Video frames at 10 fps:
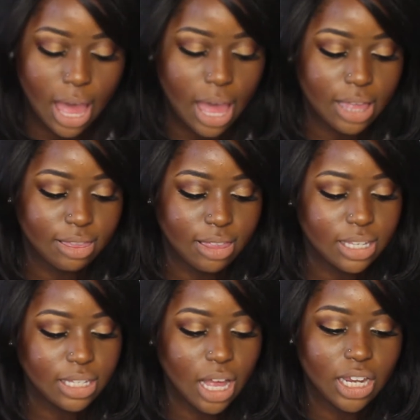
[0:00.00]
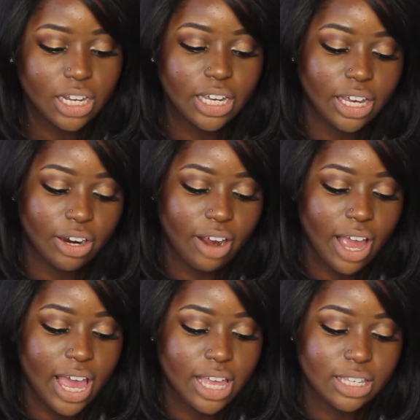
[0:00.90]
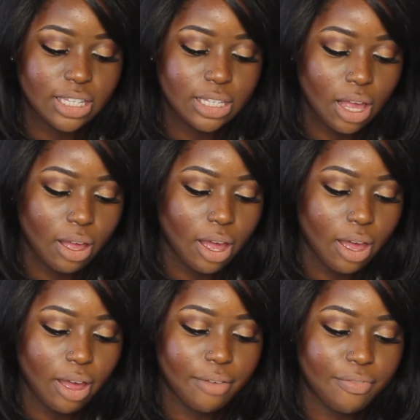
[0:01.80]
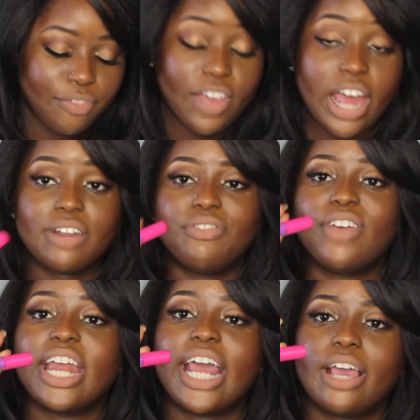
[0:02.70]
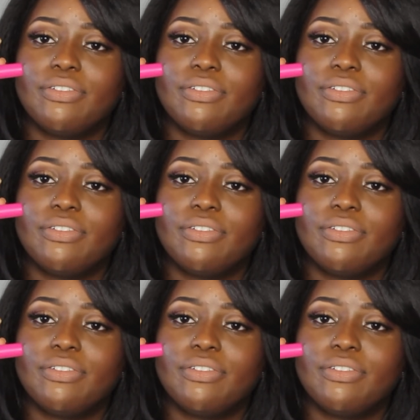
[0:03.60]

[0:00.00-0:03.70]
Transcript: And this color here is Fete.